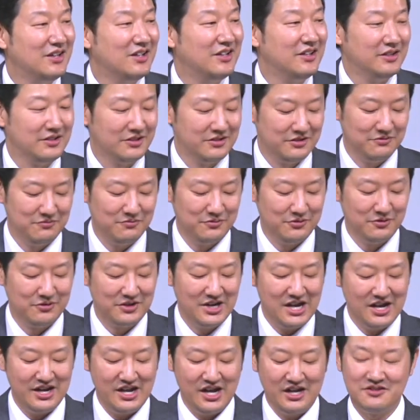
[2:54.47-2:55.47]
You know, if you're
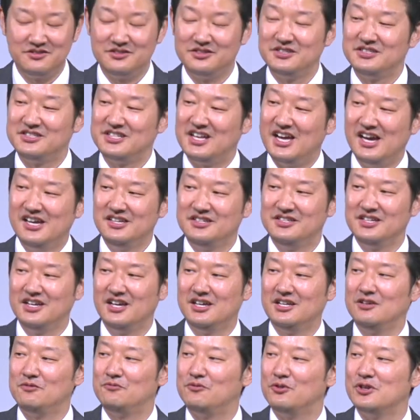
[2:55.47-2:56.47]
not exercising
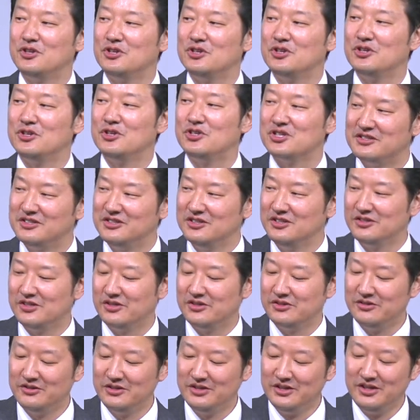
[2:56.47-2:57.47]
and if you're just, you
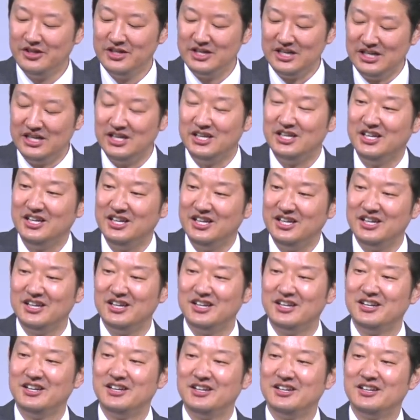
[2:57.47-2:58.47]
know, eating,
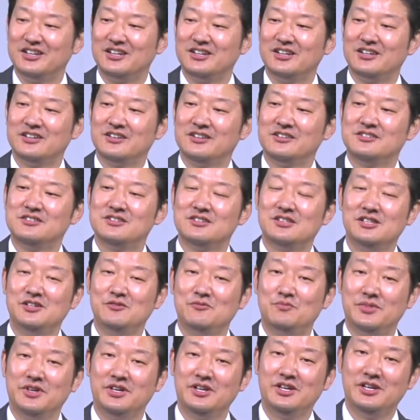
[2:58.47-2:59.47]

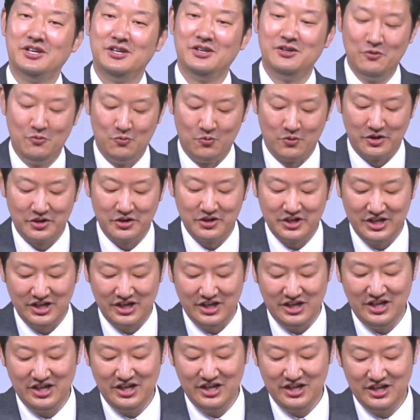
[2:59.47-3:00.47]
sleeping,
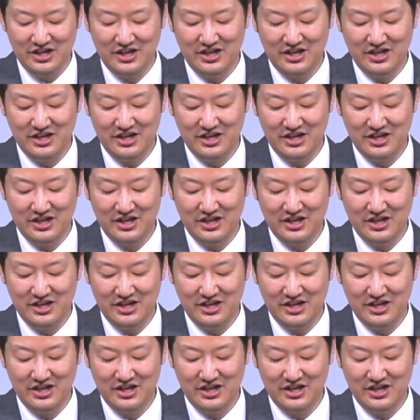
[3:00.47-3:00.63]
working,